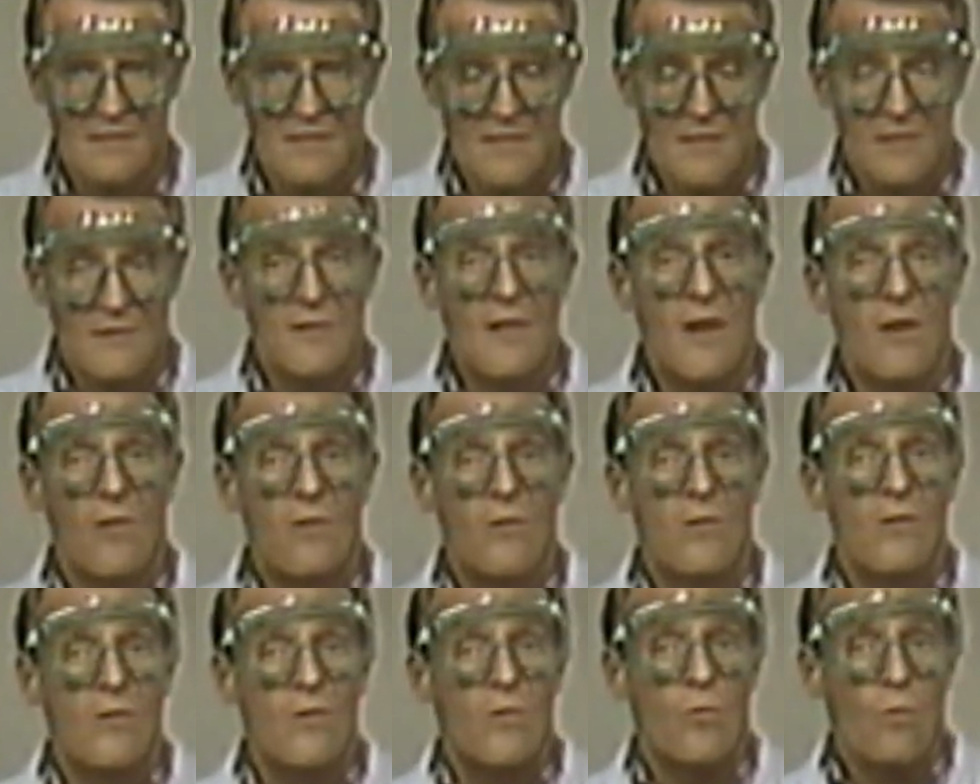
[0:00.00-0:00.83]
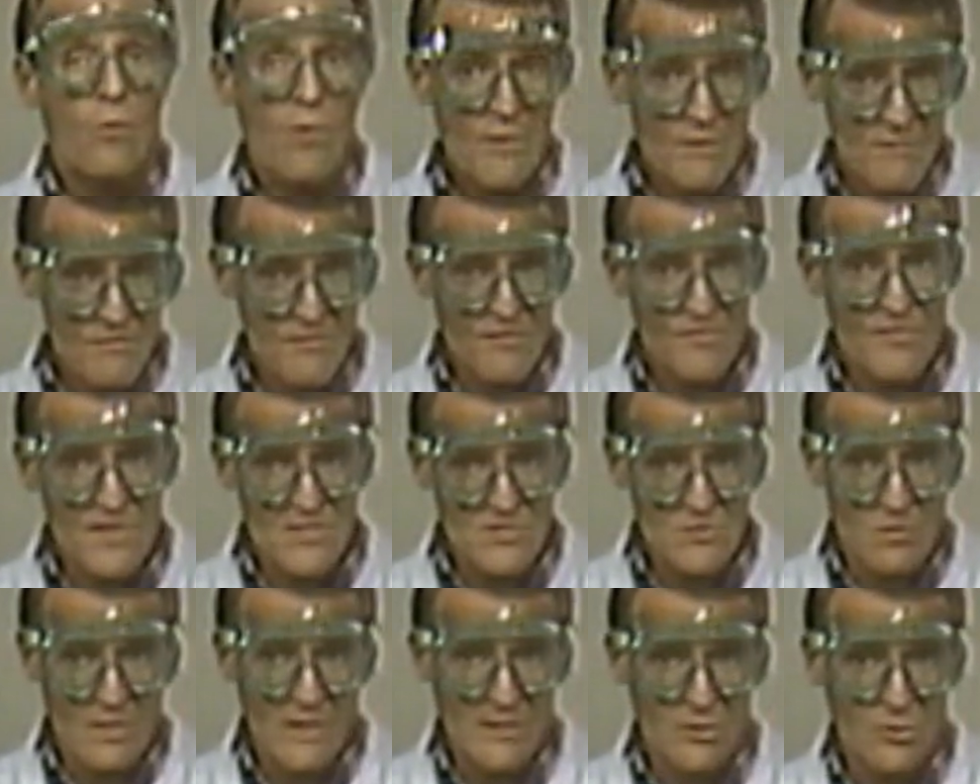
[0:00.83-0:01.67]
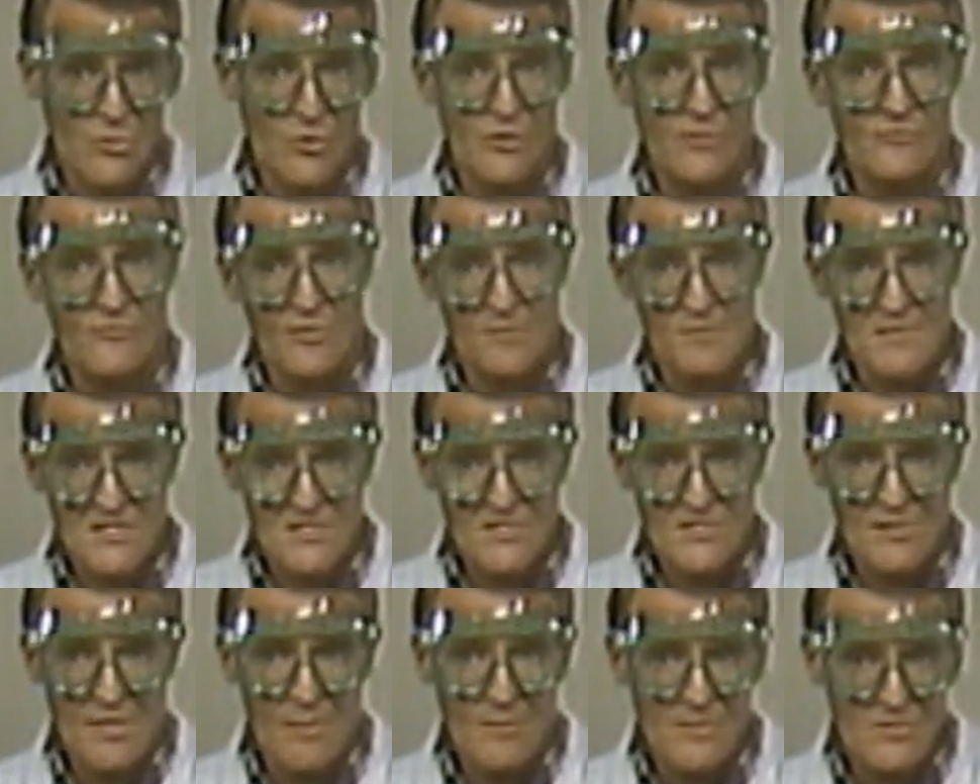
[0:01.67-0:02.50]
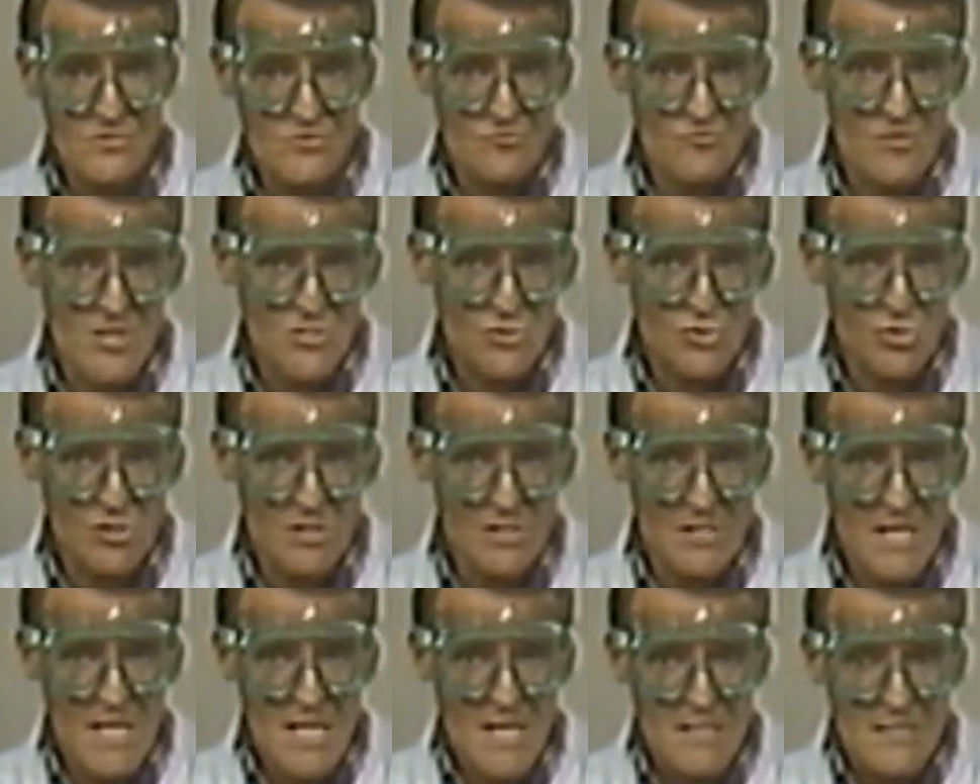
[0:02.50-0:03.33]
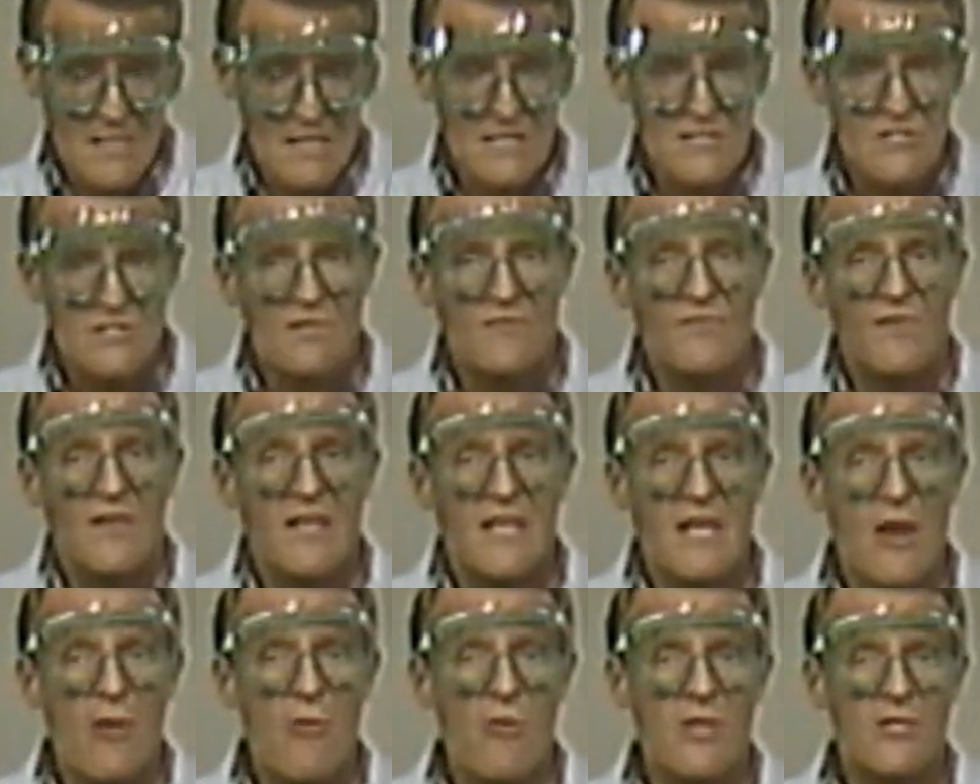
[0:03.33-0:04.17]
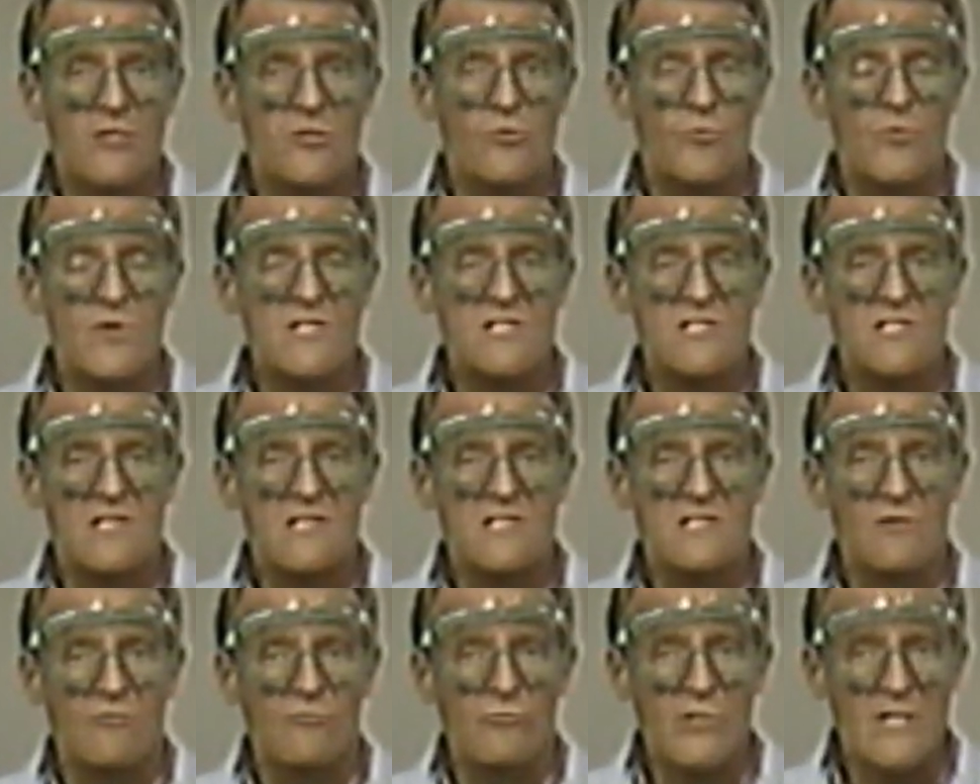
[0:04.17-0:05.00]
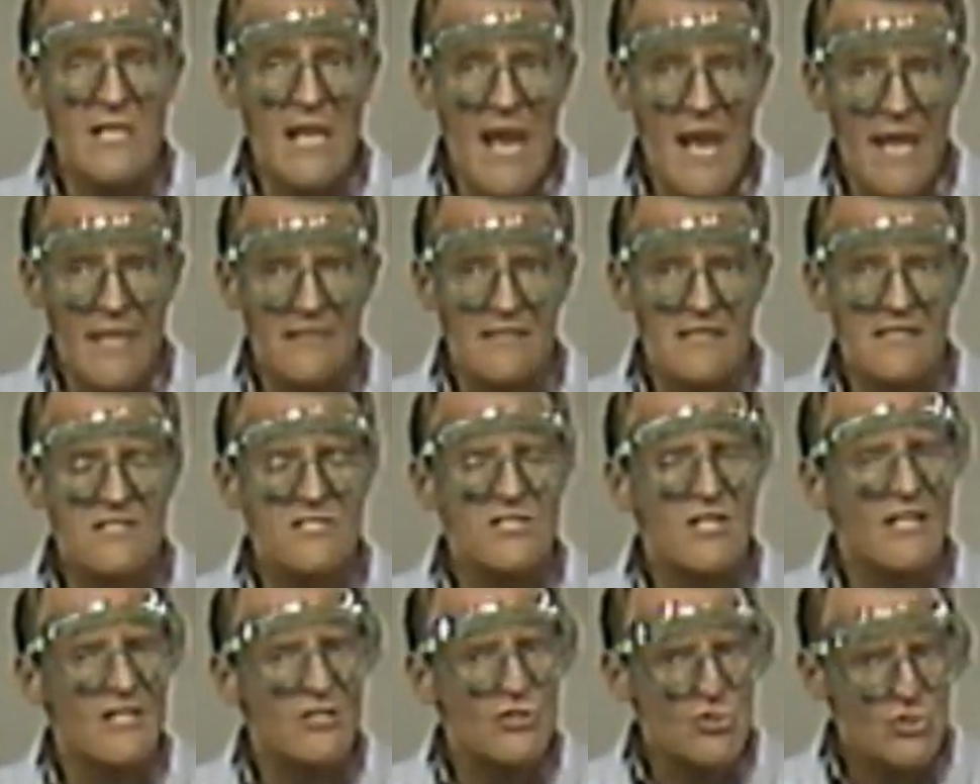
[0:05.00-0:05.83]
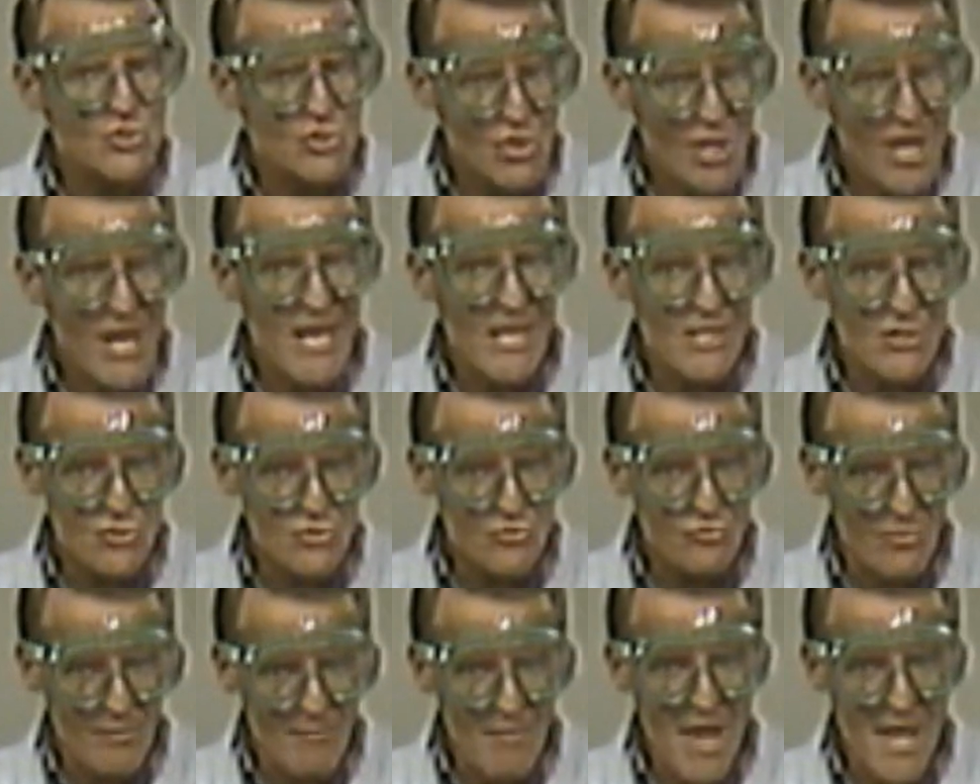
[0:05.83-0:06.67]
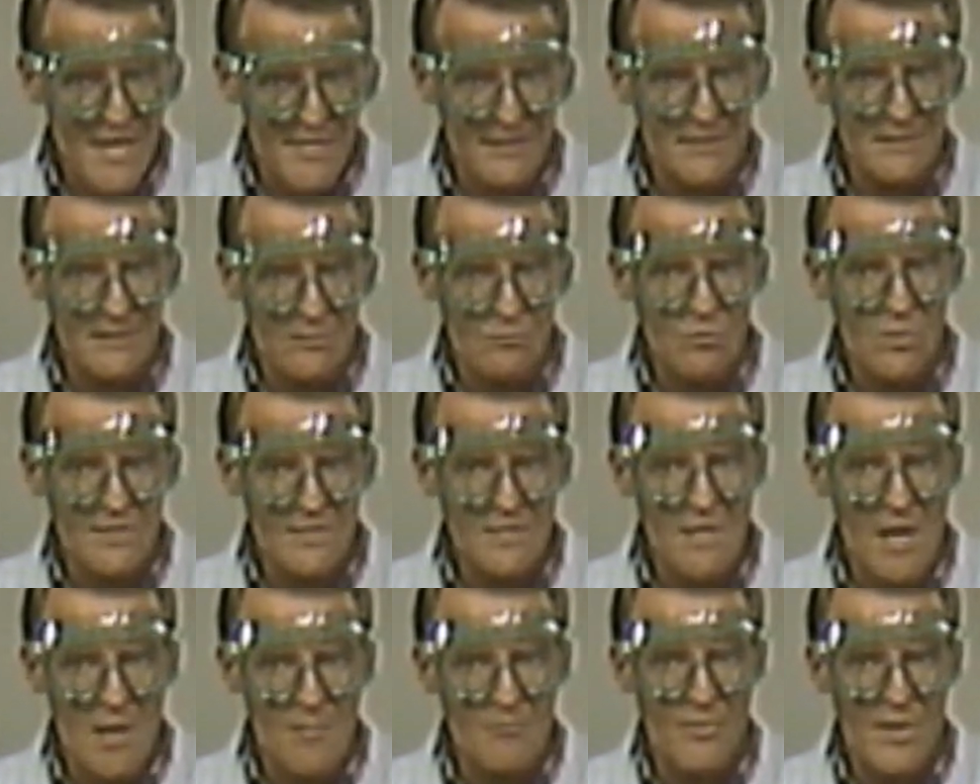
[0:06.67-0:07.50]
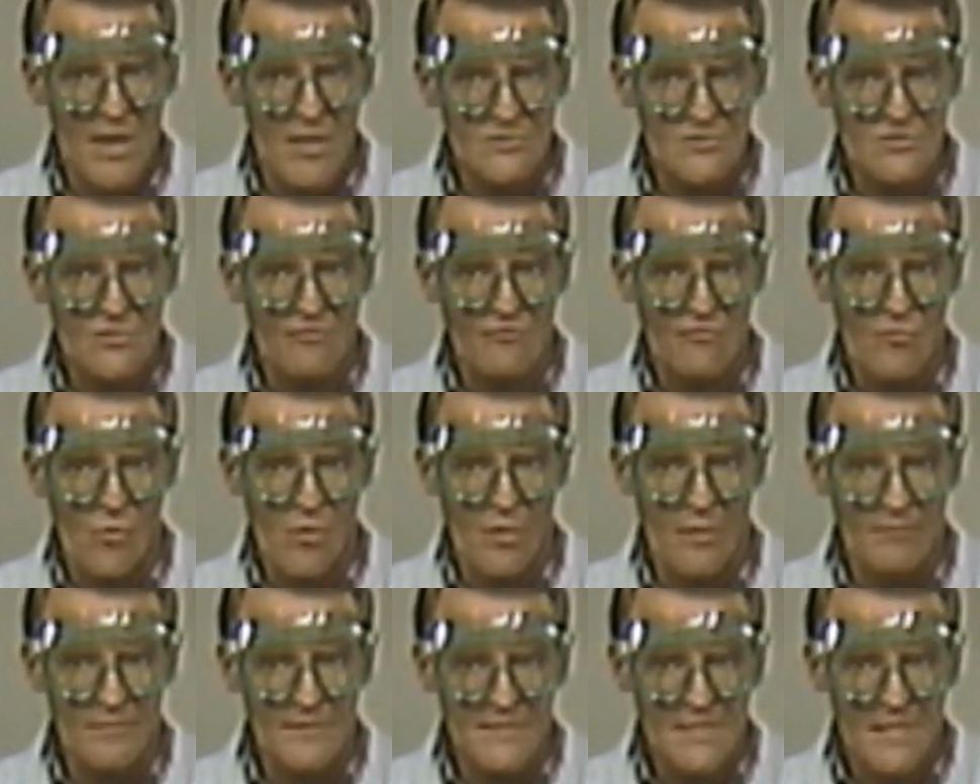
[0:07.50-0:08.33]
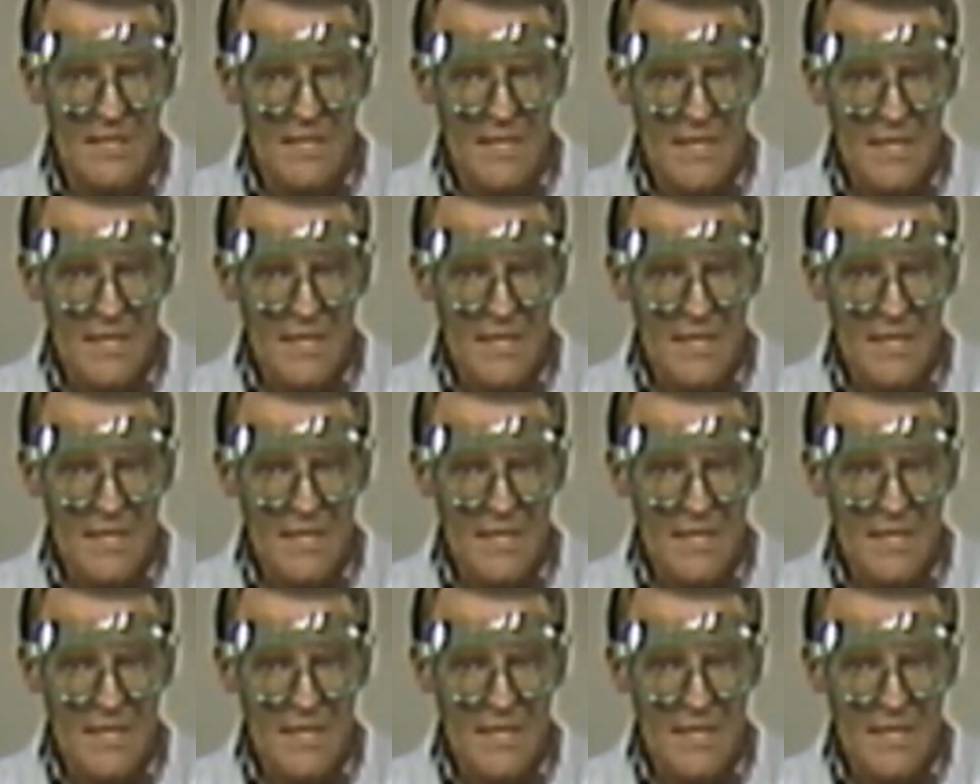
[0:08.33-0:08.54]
Now, one of the things we learned from this demonstration is that the characteristics of reactants can change dramatically when compounds are formed.